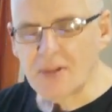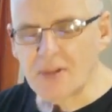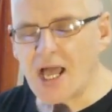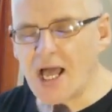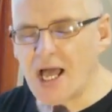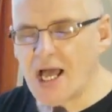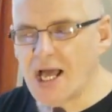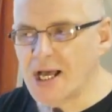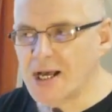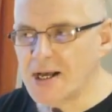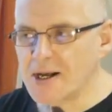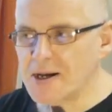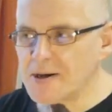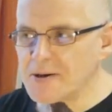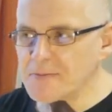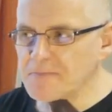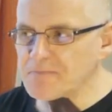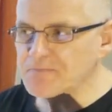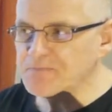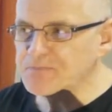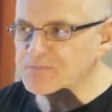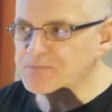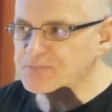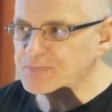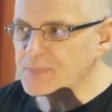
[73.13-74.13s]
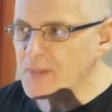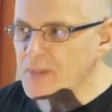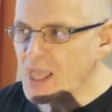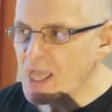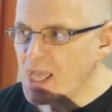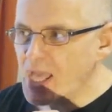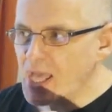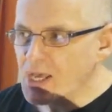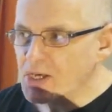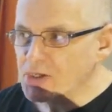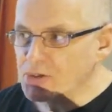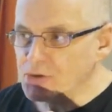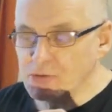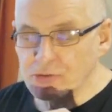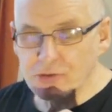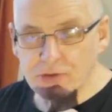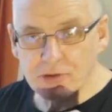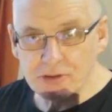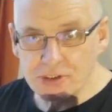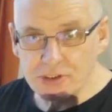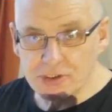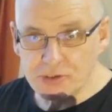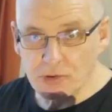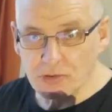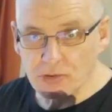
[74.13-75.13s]
you
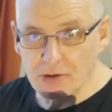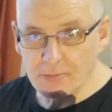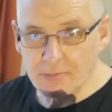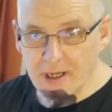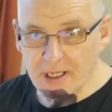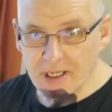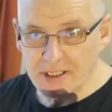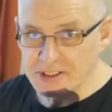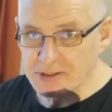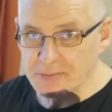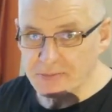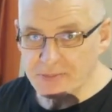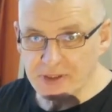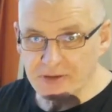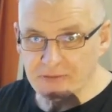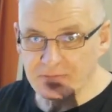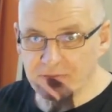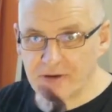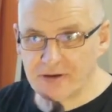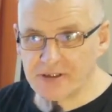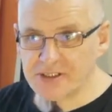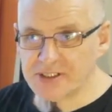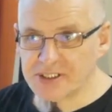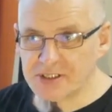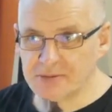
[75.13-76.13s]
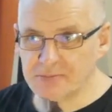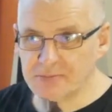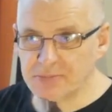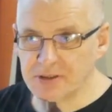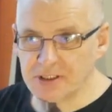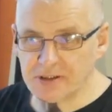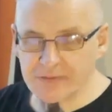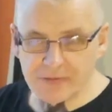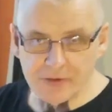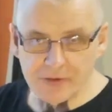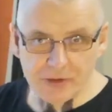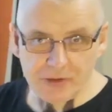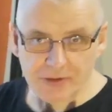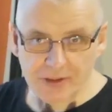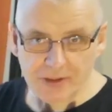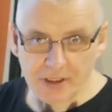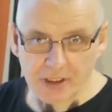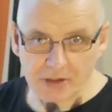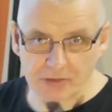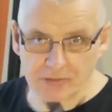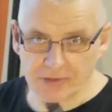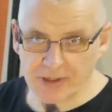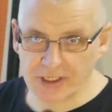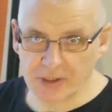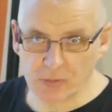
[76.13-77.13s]
could talk about something very simple if you're doing a
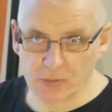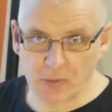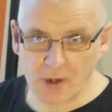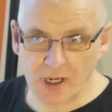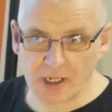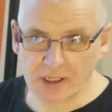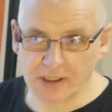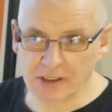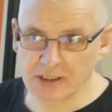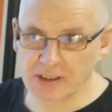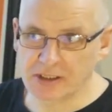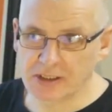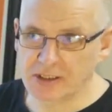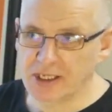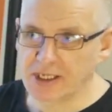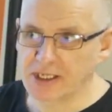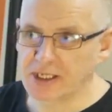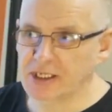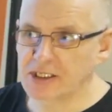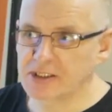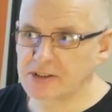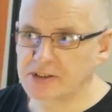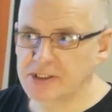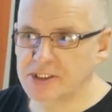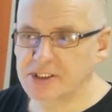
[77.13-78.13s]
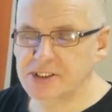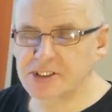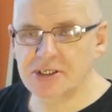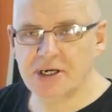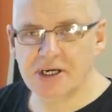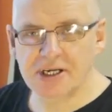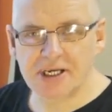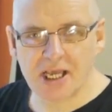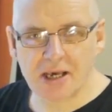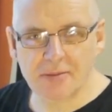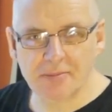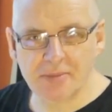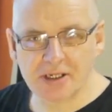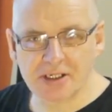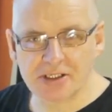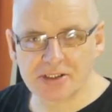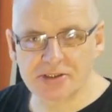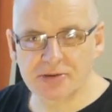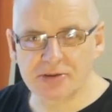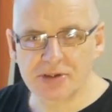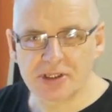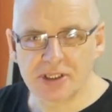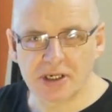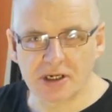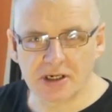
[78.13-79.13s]
grade 1, like the dynamics
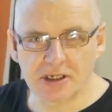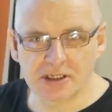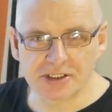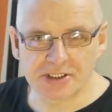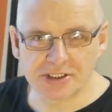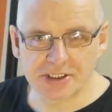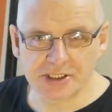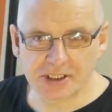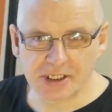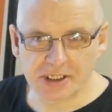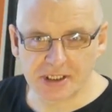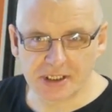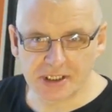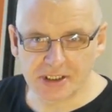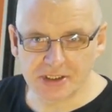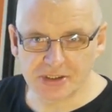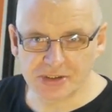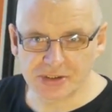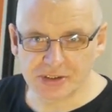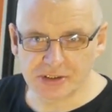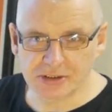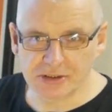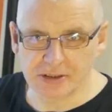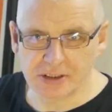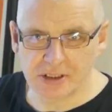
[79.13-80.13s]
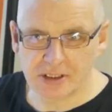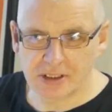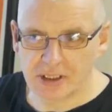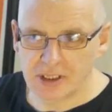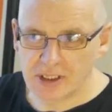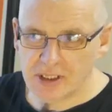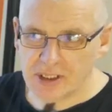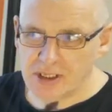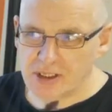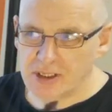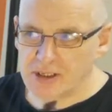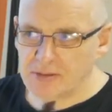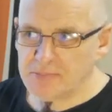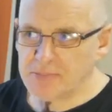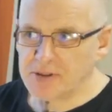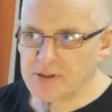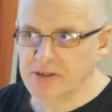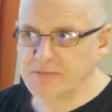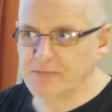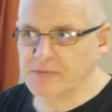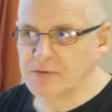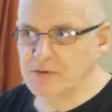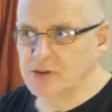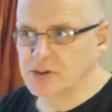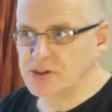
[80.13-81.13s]
or the articulation. But
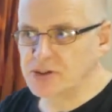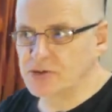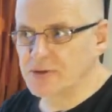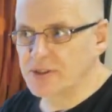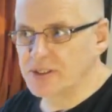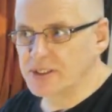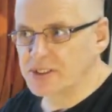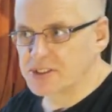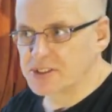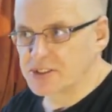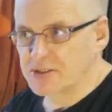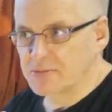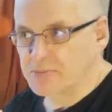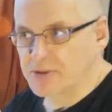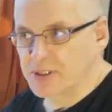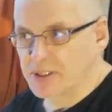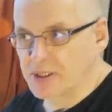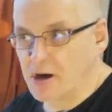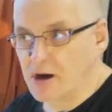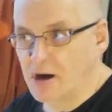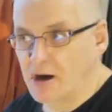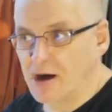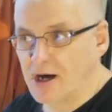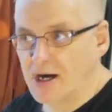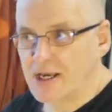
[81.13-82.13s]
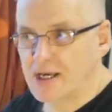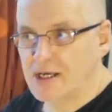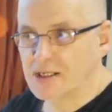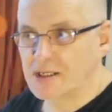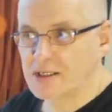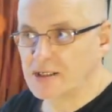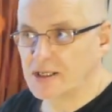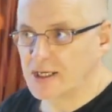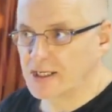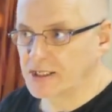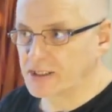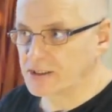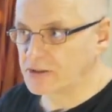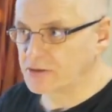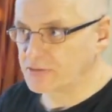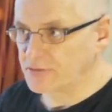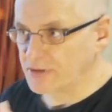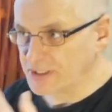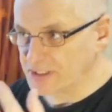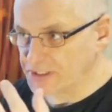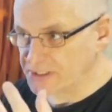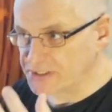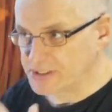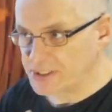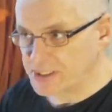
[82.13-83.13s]
if you're doing something higher, like
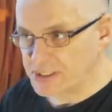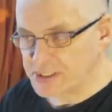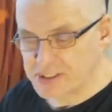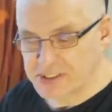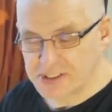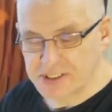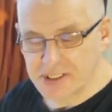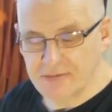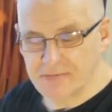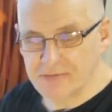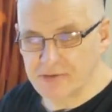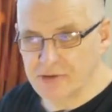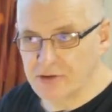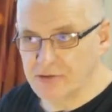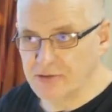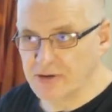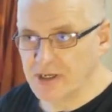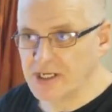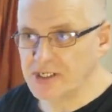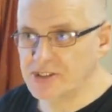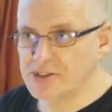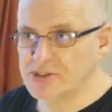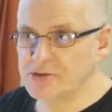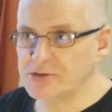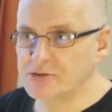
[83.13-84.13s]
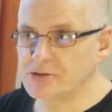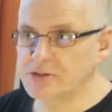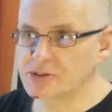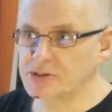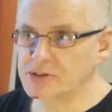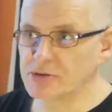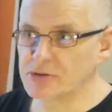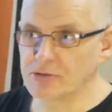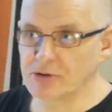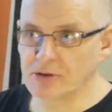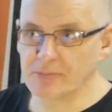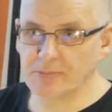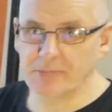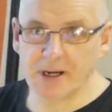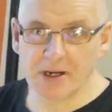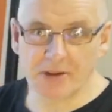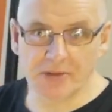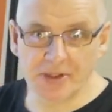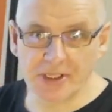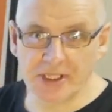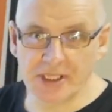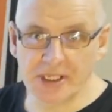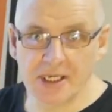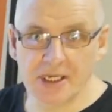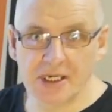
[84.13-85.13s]
grade 6, 7 or 8, you could talk about
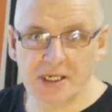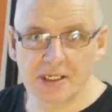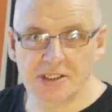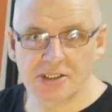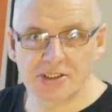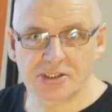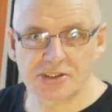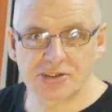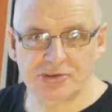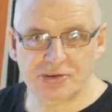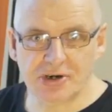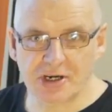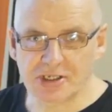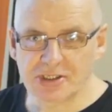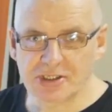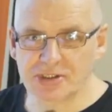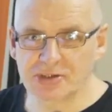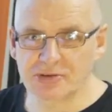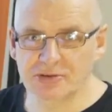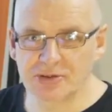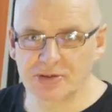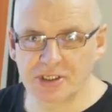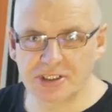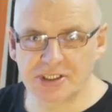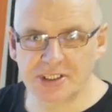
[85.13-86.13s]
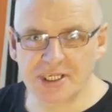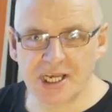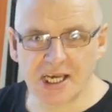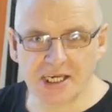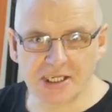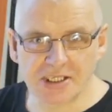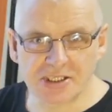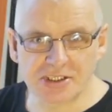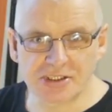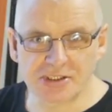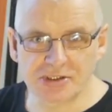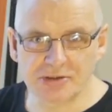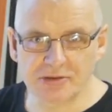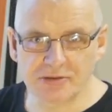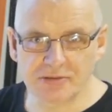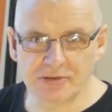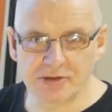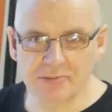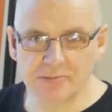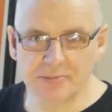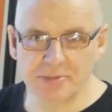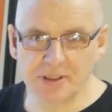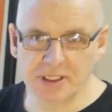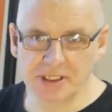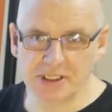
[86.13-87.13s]
the structure, the texture of the
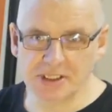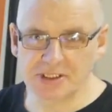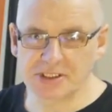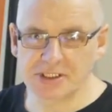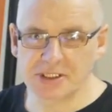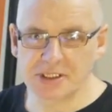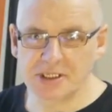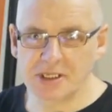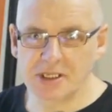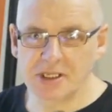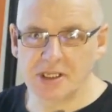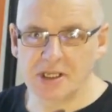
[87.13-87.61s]
piece.